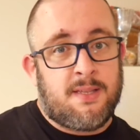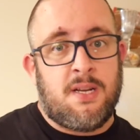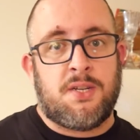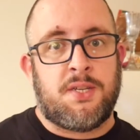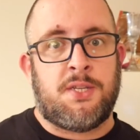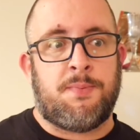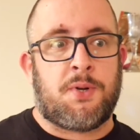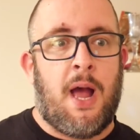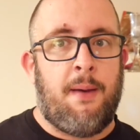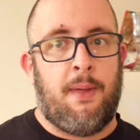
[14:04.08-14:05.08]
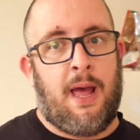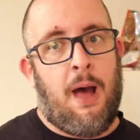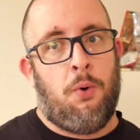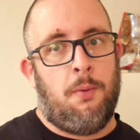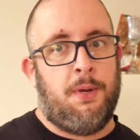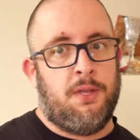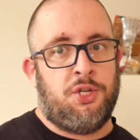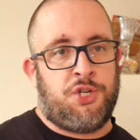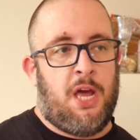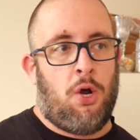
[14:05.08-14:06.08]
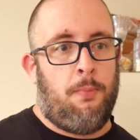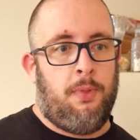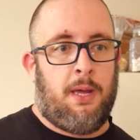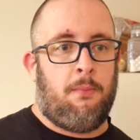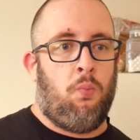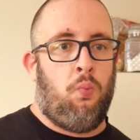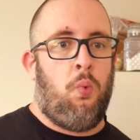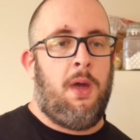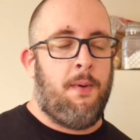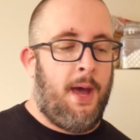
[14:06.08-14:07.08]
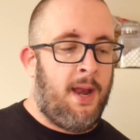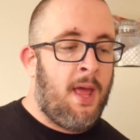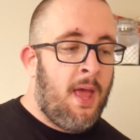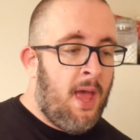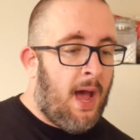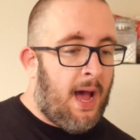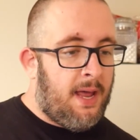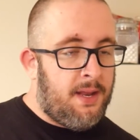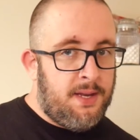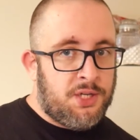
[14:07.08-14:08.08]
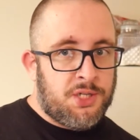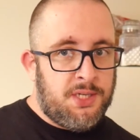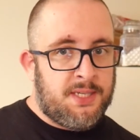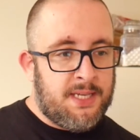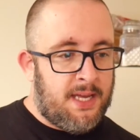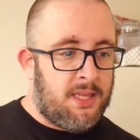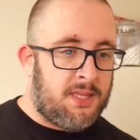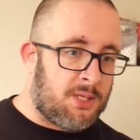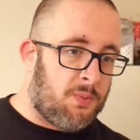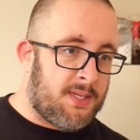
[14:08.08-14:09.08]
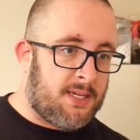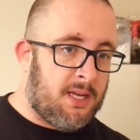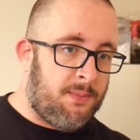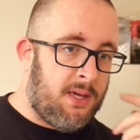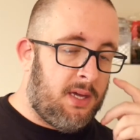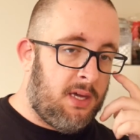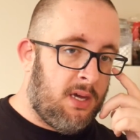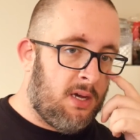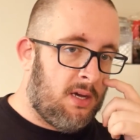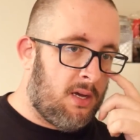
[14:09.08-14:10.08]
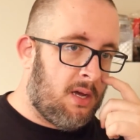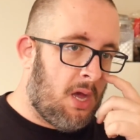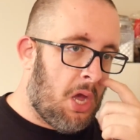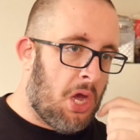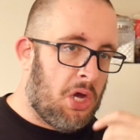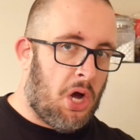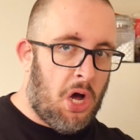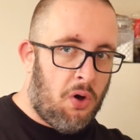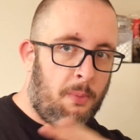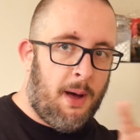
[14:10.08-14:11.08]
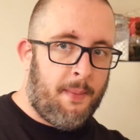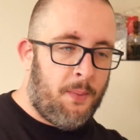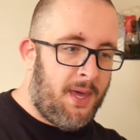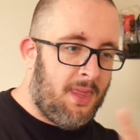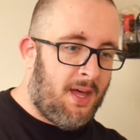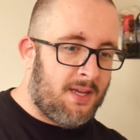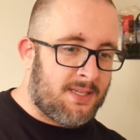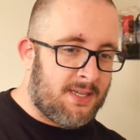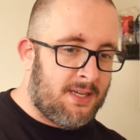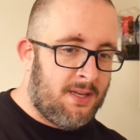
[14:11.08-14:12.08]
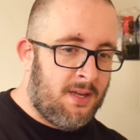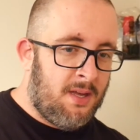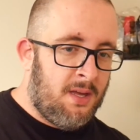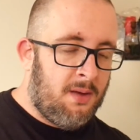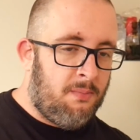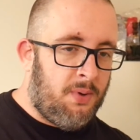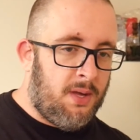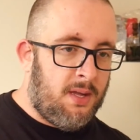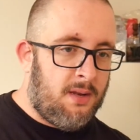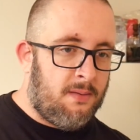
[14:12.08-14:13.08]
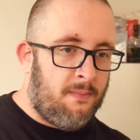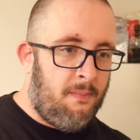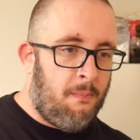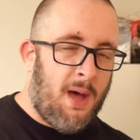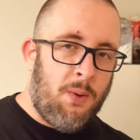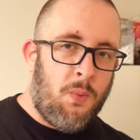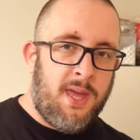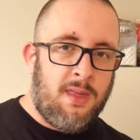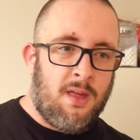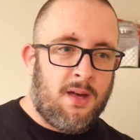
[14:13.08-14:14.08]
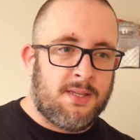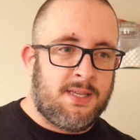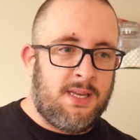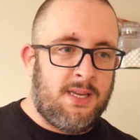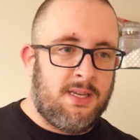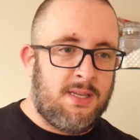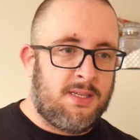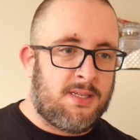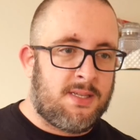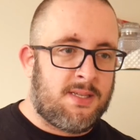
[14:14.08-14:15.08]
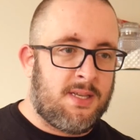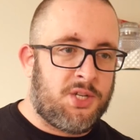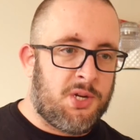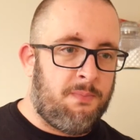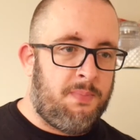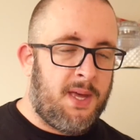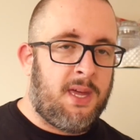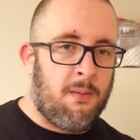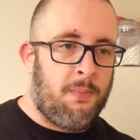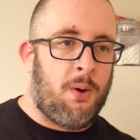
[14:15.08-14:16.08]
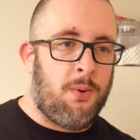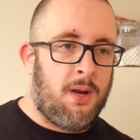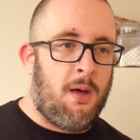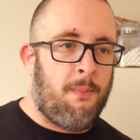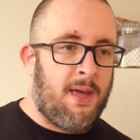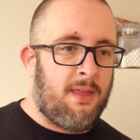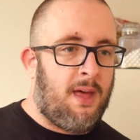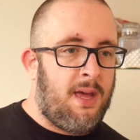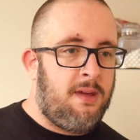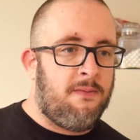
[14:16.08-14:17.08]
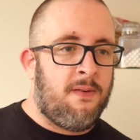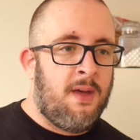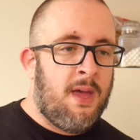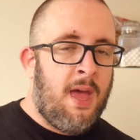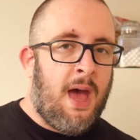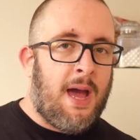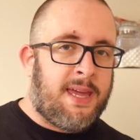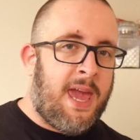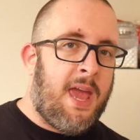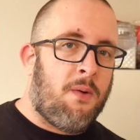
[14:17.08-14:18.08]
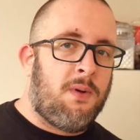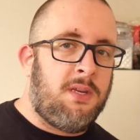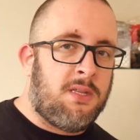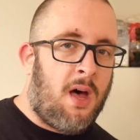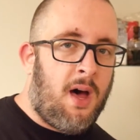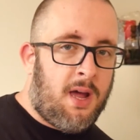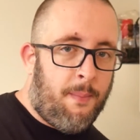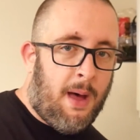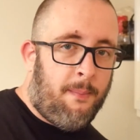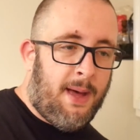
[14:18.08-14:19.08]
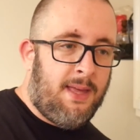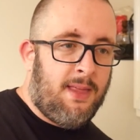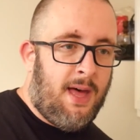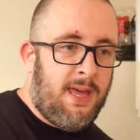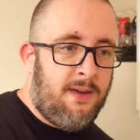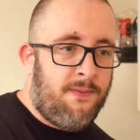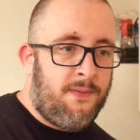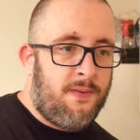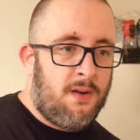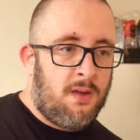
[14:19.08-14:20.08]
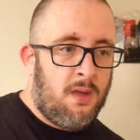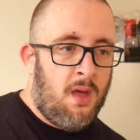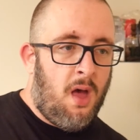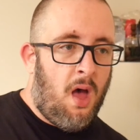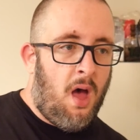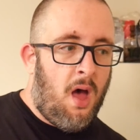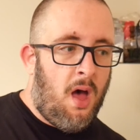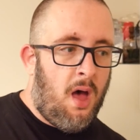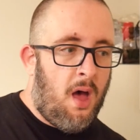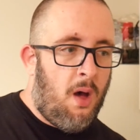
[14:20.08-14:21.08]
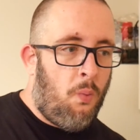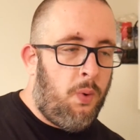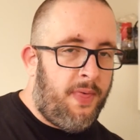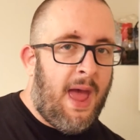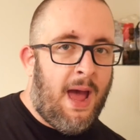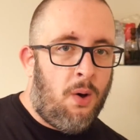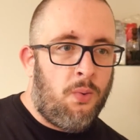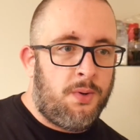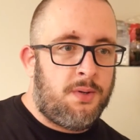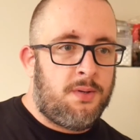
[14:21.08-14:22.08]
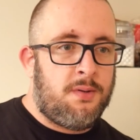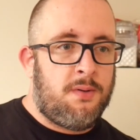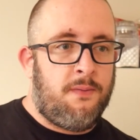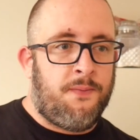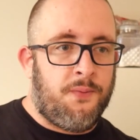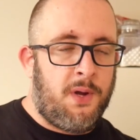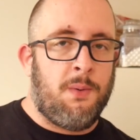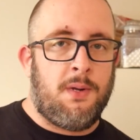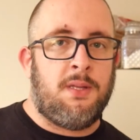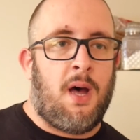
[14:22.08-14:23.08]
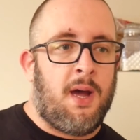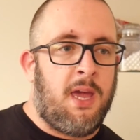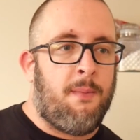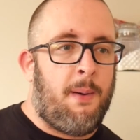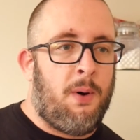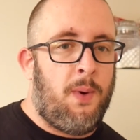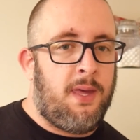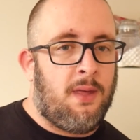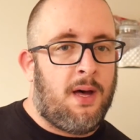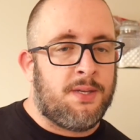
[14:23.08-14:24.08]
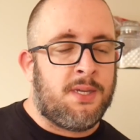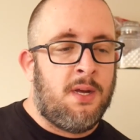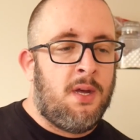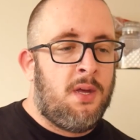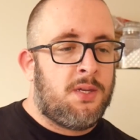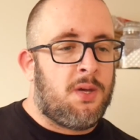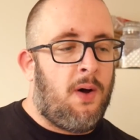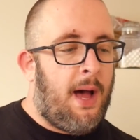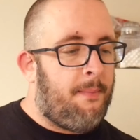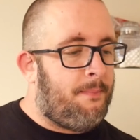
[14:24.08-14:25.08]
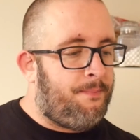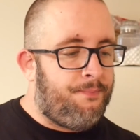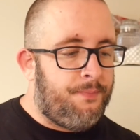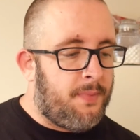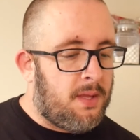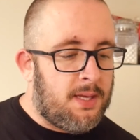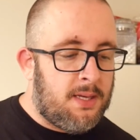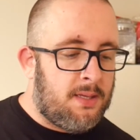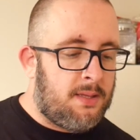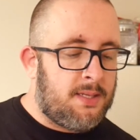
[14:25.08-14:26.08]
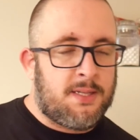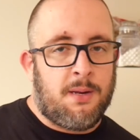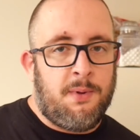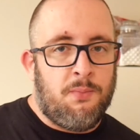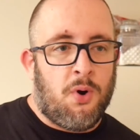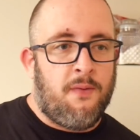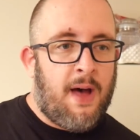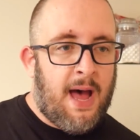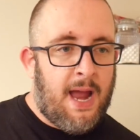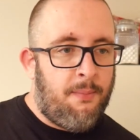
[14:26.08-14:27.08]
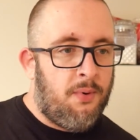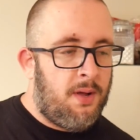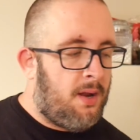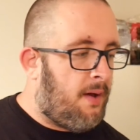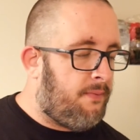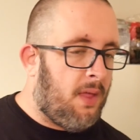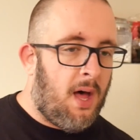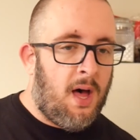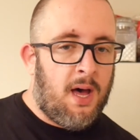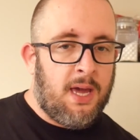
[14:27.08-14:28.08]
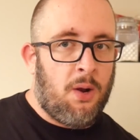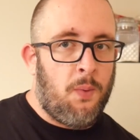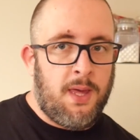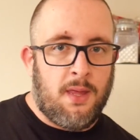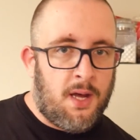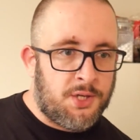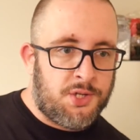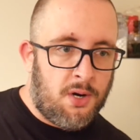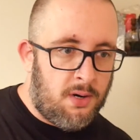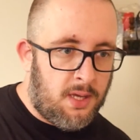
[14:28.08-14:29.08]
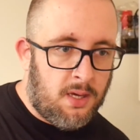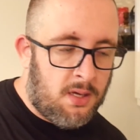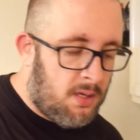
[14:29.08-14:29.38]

Seriously, subscribe. I want to build this channel, way bad. I'd initially said that this wasn't going to be all about my weight loss, but my weight loss is such a big component of my life. I can't really talk about my life without frequently talking about my weight loss. So this is going to be more of a hybrid, a vlog and a weight loss journey.